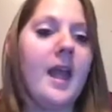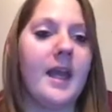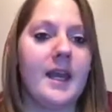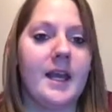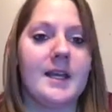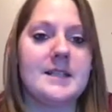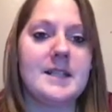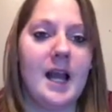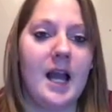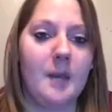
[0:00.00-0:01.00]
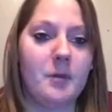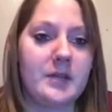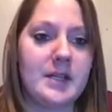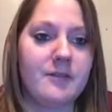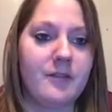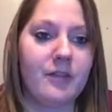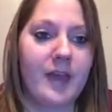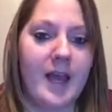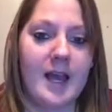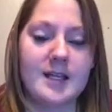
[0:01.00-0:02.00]
And I believe
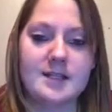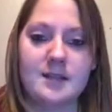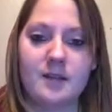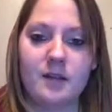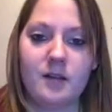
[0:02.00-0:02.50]
that